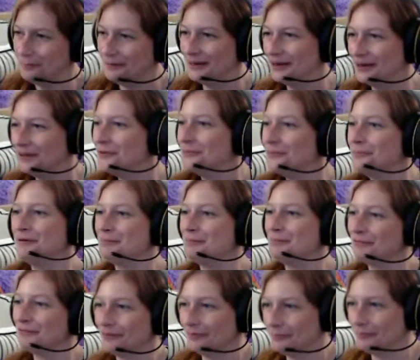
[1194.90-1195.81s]
other
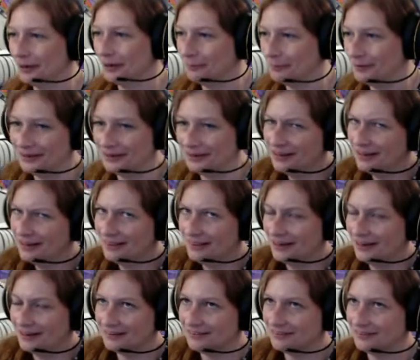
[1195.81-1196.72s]
people from helping.
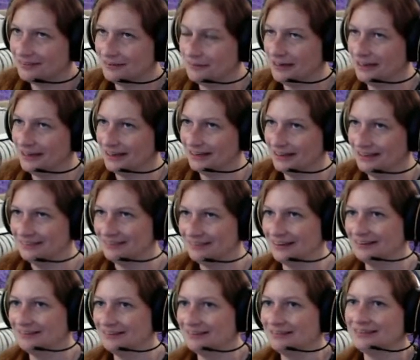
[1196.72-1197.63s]
That doesn't make any
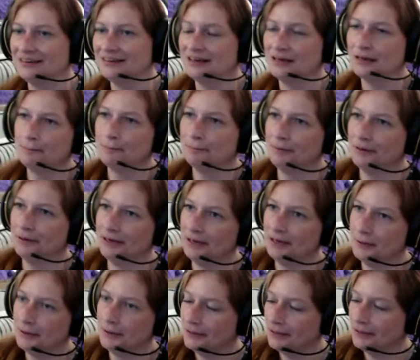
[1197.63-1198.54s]
sense.
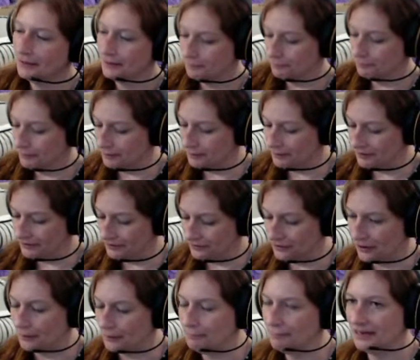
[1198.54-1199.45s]
But maybe they're
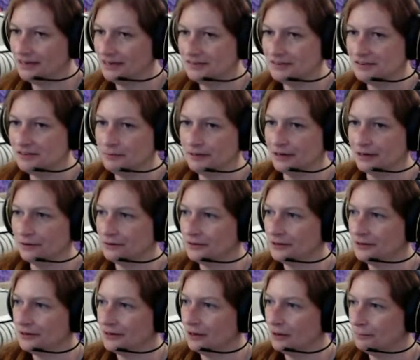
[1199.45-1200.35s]
not meant to be out
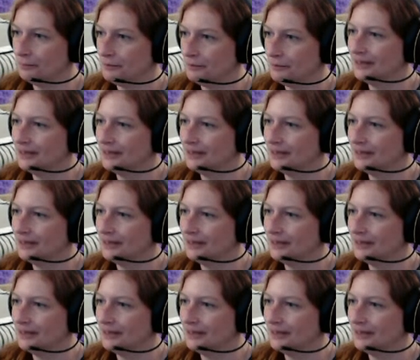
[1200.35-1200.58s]
there helping.